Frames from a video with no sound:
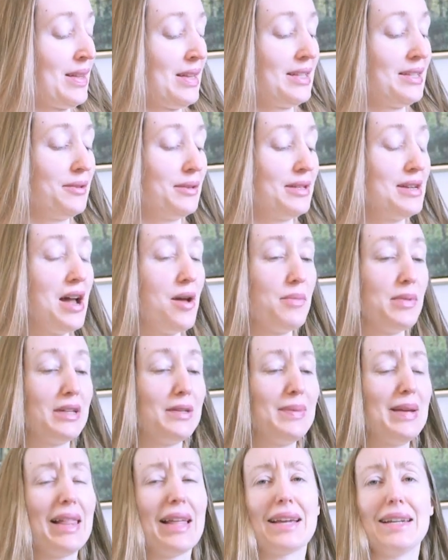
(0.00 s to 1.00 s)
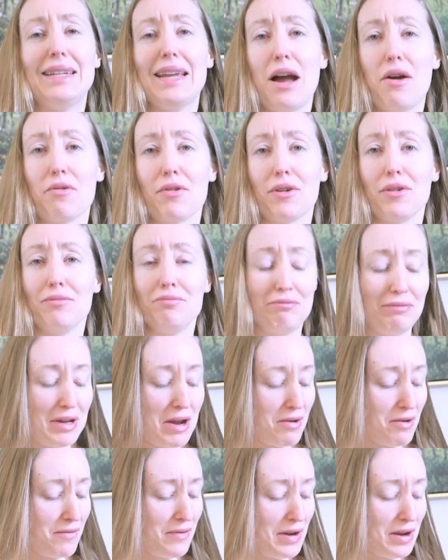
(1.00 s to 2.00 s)
So it's not meant to be like a downer
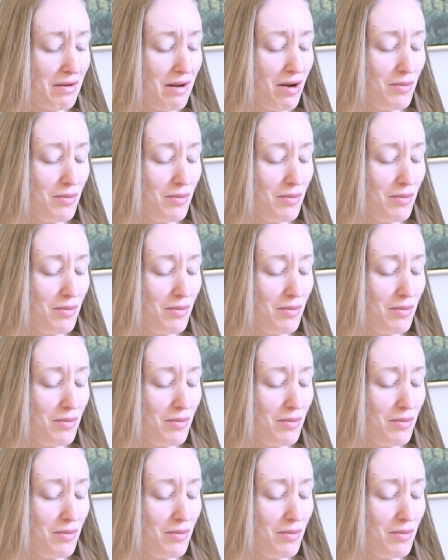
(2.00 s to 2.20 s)
video.